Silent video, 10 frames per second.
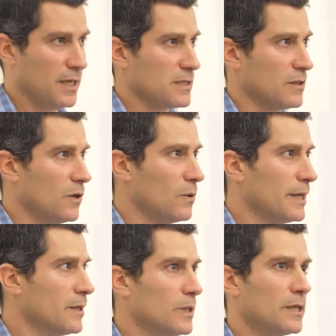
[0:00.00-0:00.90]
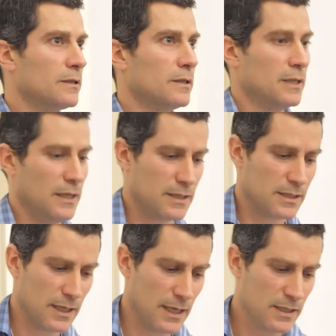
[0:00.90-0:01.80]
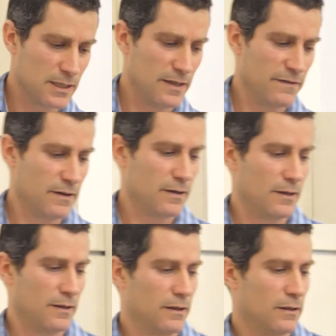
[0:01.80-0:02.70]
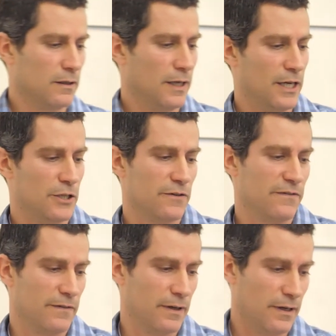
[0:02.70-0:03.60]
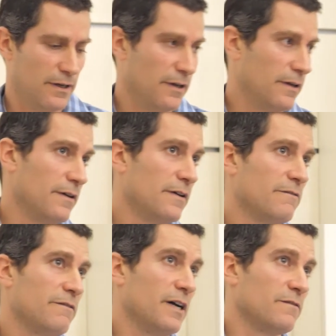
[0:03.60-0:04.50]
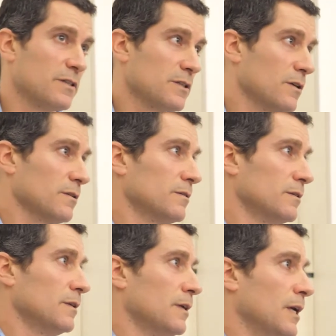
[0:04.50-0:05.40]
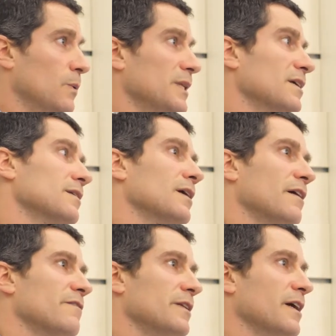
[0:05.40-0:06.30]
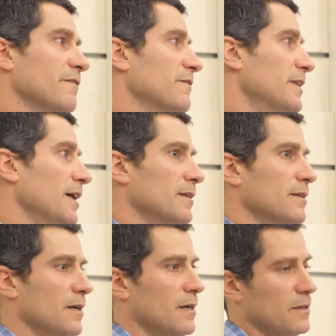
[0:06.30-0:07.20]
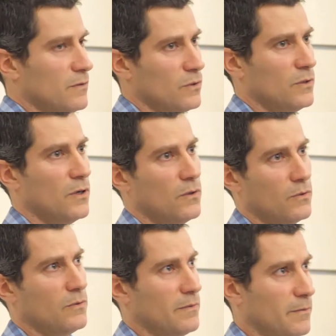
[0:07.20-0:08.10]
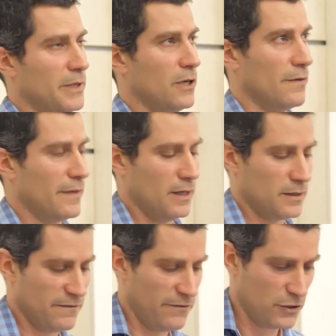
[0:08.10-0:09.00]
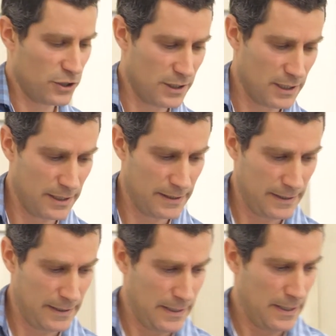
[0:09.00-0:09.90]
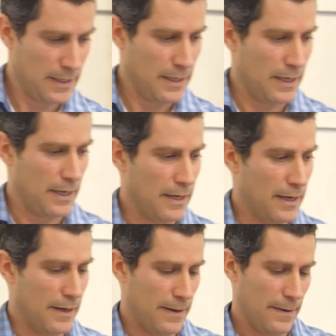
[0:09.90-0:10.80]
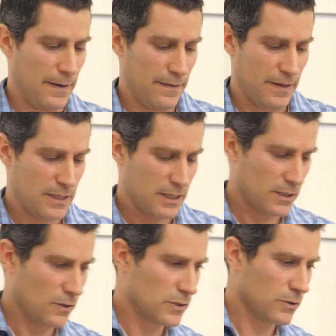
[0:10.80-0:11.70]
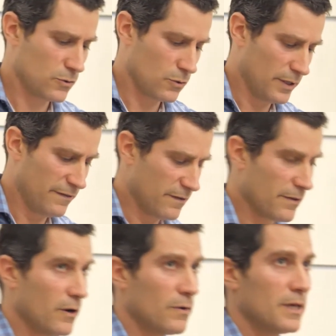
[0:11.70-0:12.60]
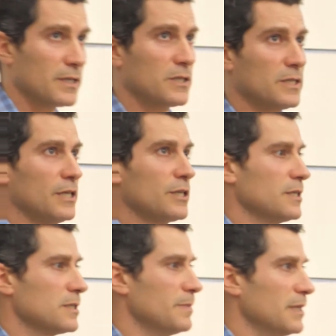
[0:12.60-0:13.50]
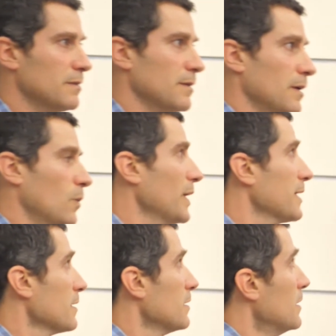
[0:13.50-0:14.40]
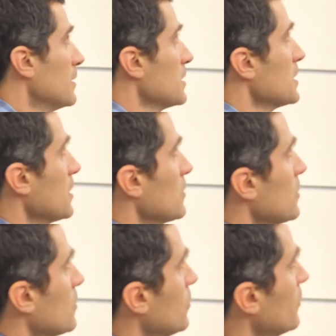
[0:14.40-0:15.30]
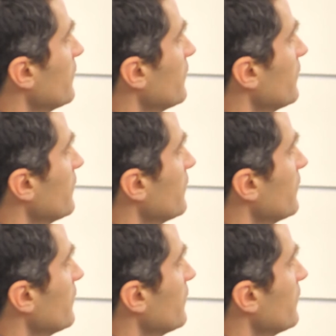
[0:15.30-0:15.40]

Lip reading: doesn't go anywhere. It stays even until age of 5 years old, and we didn't have enough data to go beyond that, unfortunately. And this is also true, even though the association is a bit weaker, this is also true